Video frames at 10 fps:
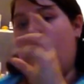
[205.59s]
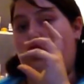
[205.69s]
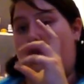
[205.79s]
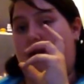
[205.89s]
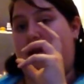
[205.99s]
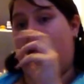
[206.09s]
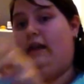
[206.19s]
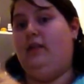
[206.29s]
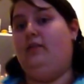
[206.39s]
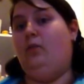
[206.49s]

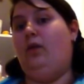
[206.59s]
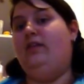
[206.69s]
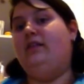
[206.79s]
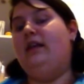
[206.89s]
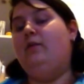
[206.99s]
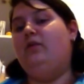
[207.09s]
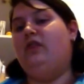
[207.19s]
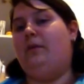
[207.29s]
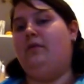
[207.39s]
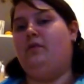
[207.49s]
drinking some whiskey, which
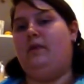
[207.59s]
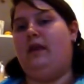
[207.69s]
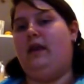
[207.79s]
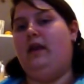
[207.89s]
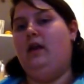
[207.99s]
happens to be